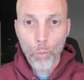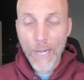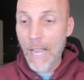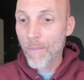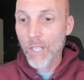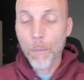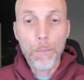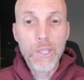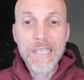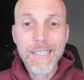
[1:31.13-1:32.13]
We have a
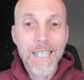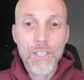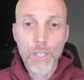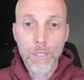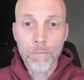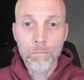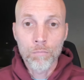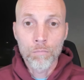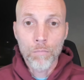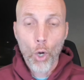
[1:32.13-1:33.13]
complete teaching
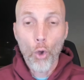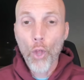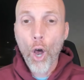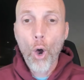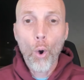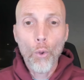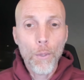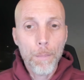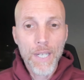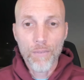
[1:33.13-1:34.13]
on all the
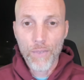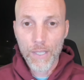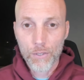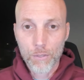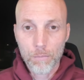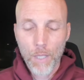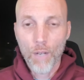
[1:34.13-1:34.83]
benefits